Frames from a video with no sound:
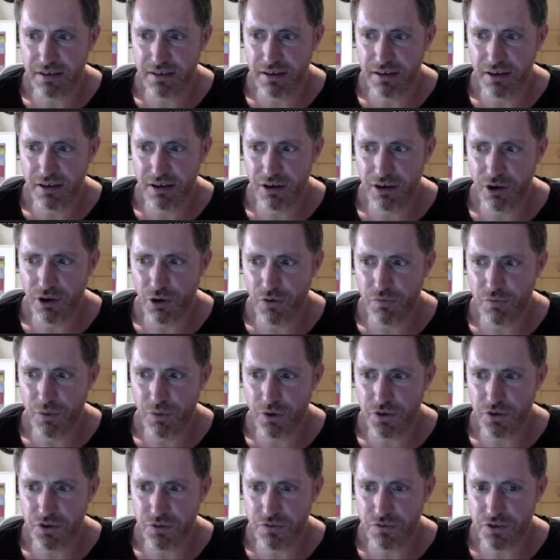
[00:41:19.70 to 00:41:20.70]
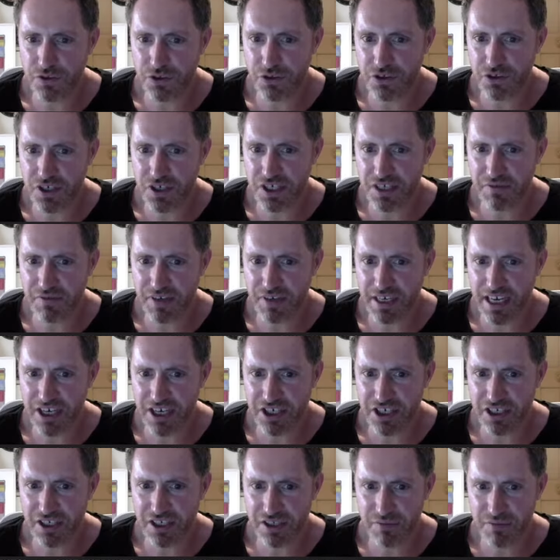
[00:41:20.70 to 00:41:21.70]
a lot of what sort of Scottish civic
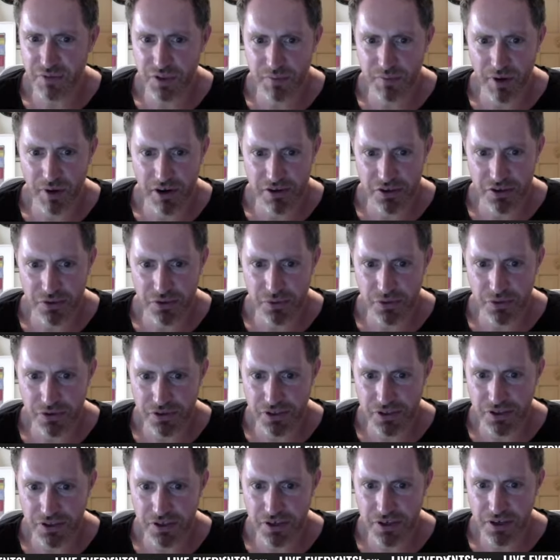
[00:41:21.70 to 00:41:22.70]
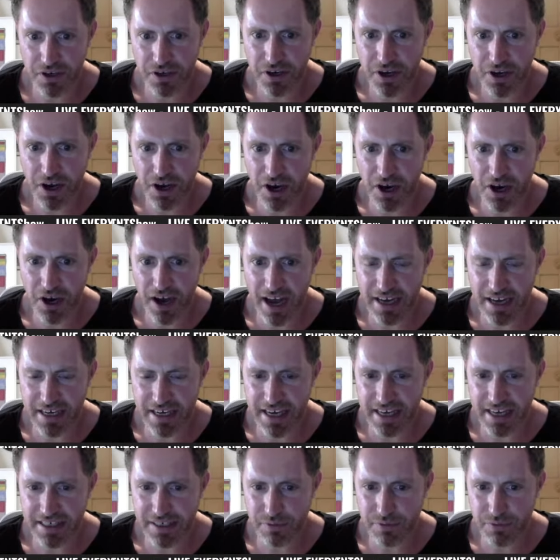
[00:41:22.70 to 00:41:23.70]
nationalism aspires towards, and
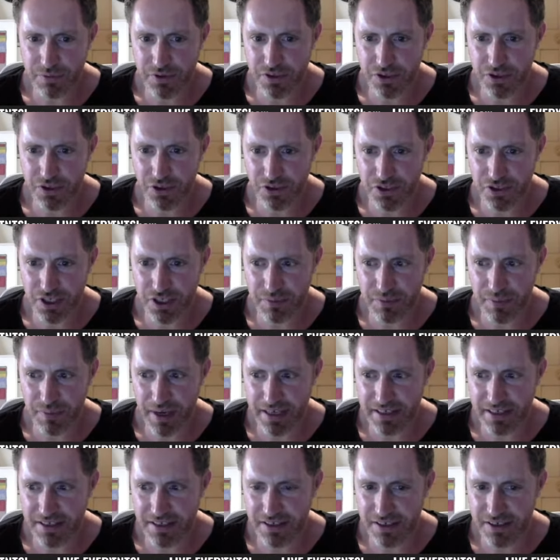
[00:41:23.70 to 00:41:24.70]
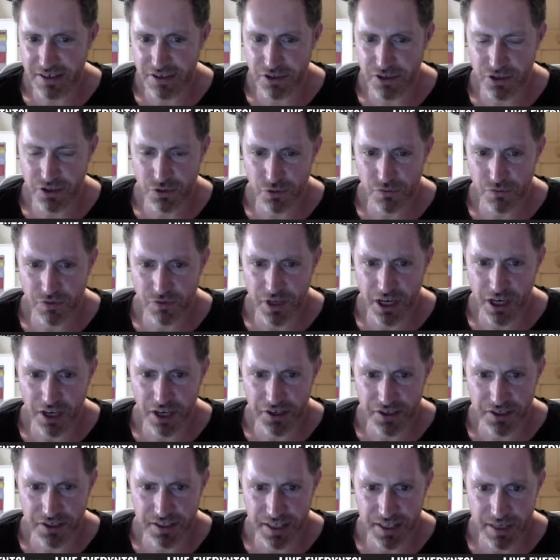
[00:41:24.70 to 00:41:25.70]
yet it was constantly painted as the sort of the
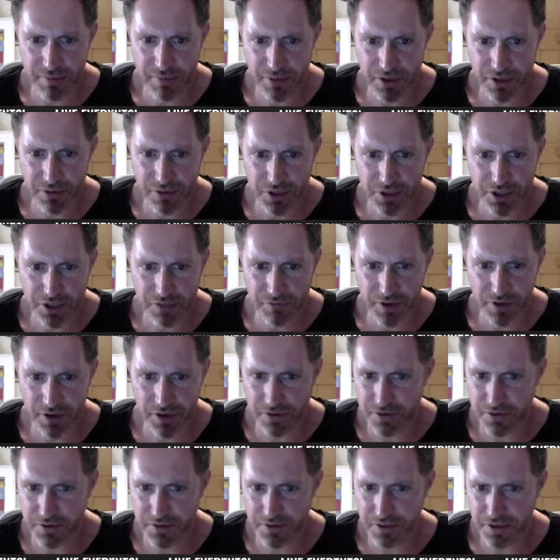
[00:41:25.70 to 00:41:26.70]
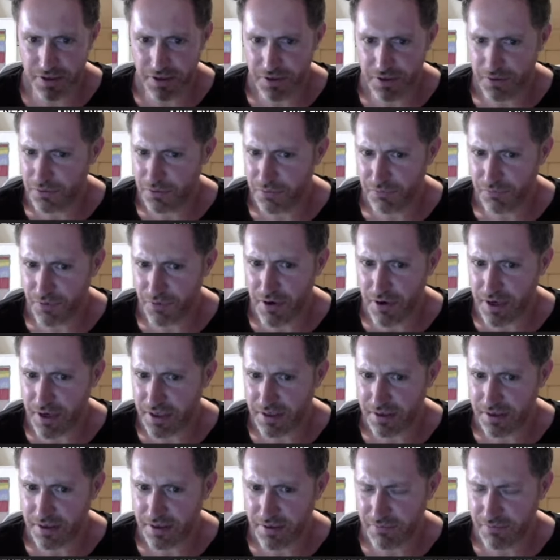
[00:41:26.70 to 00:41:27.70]
London demon, which I found
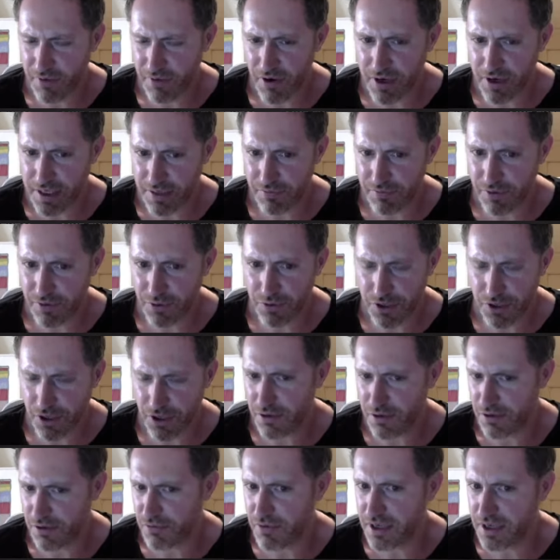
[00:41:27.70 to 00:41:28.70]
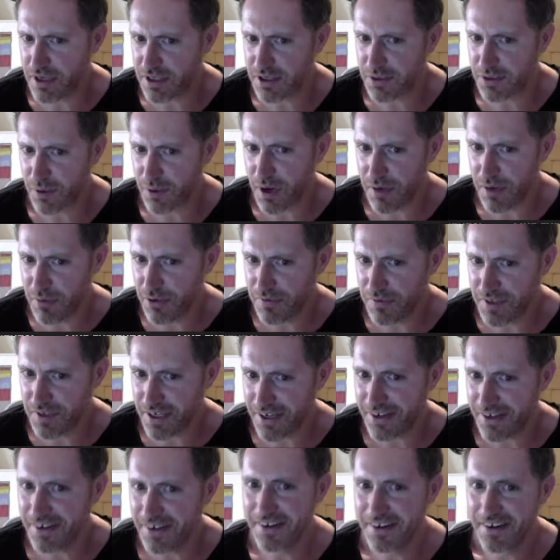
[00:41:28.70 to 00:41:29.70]
very, very difficult. You know, there are reasons why I moved
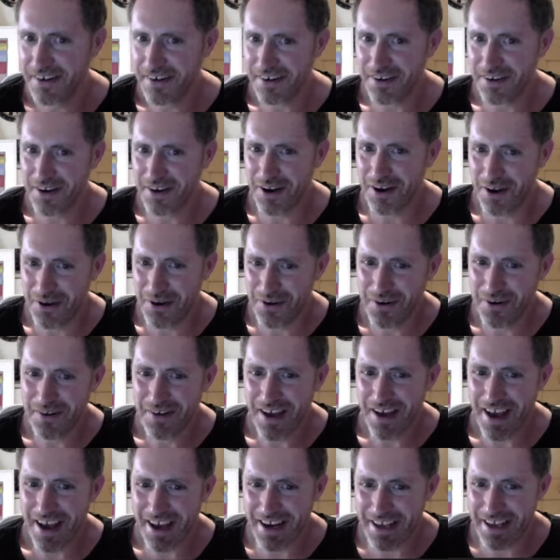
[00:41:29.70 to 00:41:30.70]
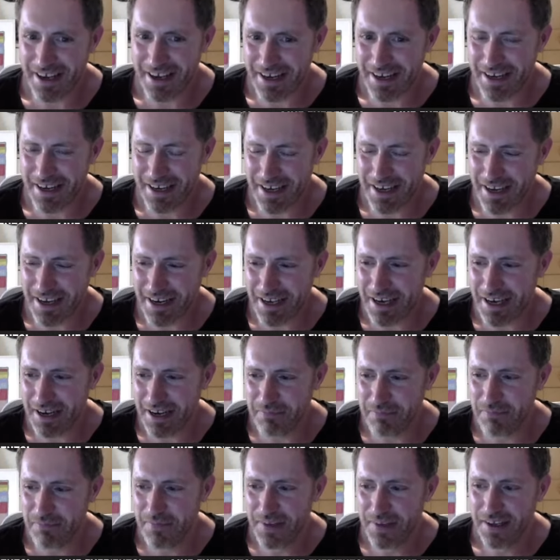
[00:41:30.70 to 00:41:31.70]
here, you know,
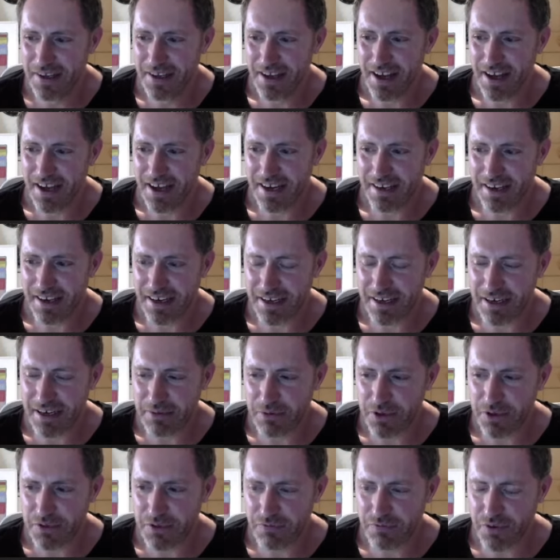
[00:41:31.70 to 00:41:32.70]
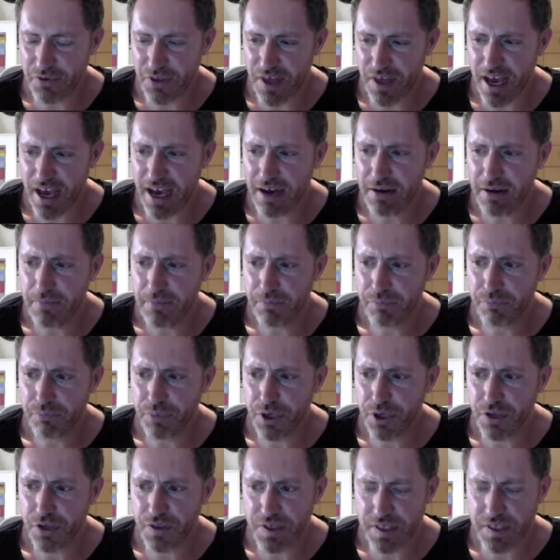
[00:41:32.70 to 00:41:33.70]
and it wasn't for that.
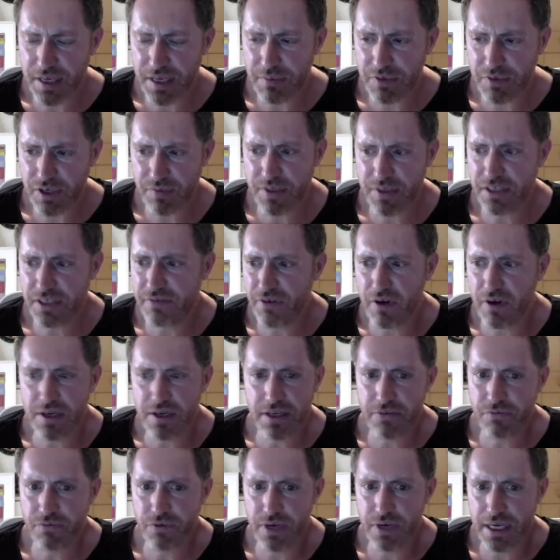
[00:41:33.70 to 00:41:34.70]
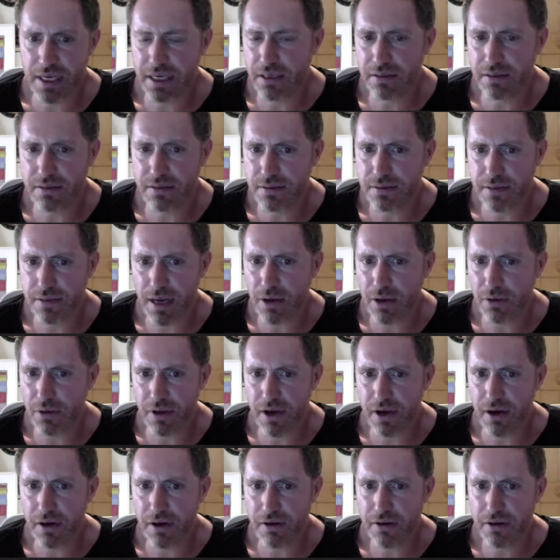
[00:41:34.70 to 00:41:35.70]
But at the same time, there's a very different England out
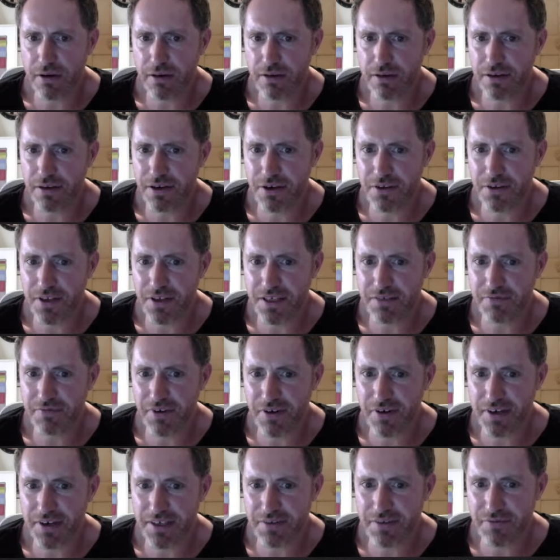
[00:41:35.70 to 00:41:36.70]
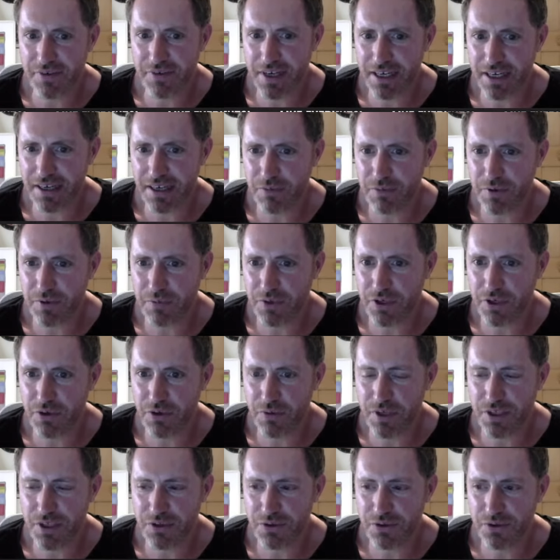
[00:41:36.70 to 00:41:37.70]
there. You know, there's a very different England.
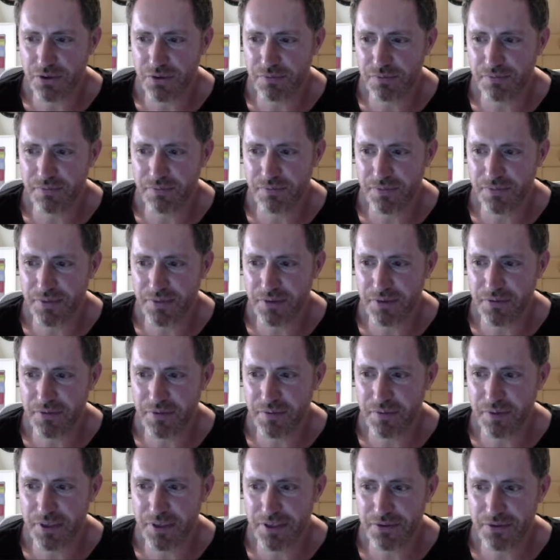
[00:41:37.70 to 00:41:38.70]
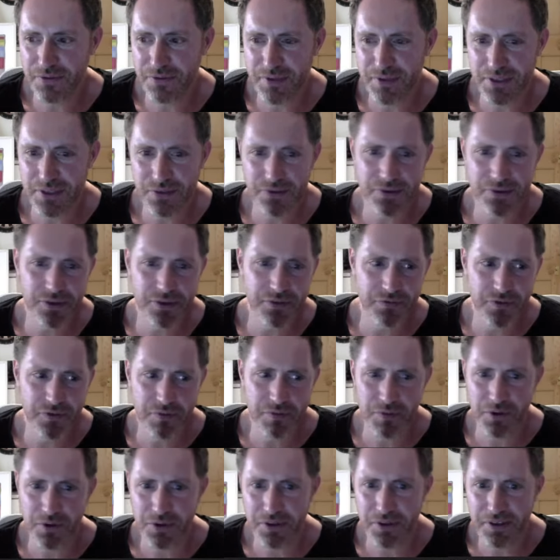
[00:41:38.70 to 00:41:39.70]
We saw it at the
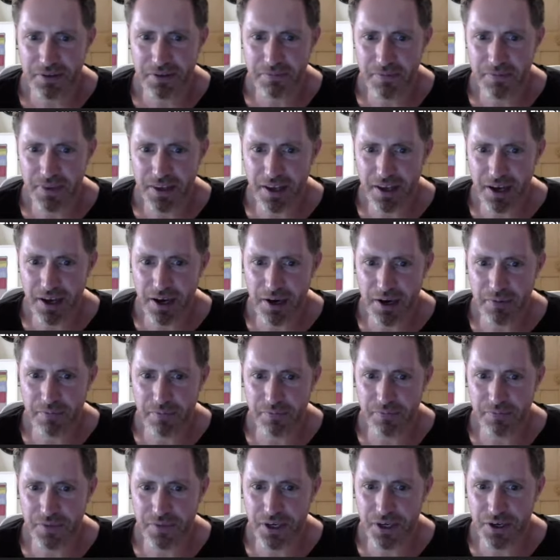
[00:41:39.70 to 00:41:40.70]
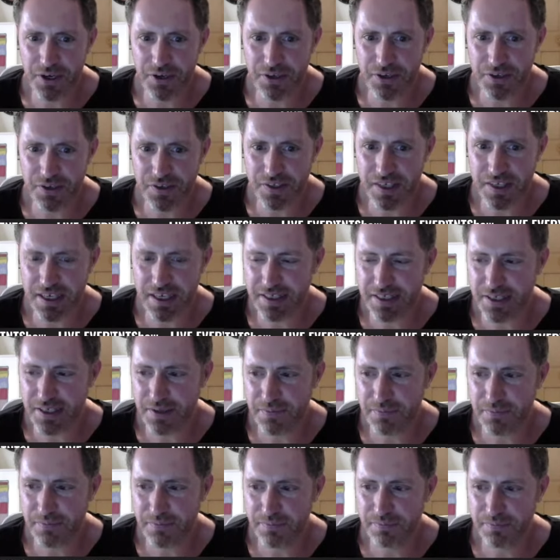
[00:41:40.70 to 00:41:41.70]
football. You know, you see it,
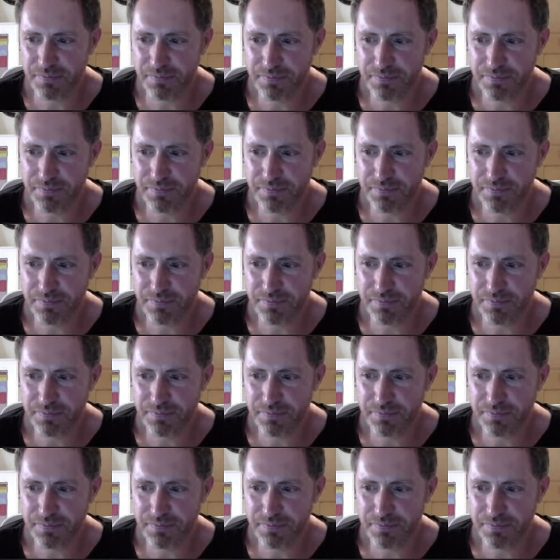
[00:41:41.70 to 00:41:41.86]
and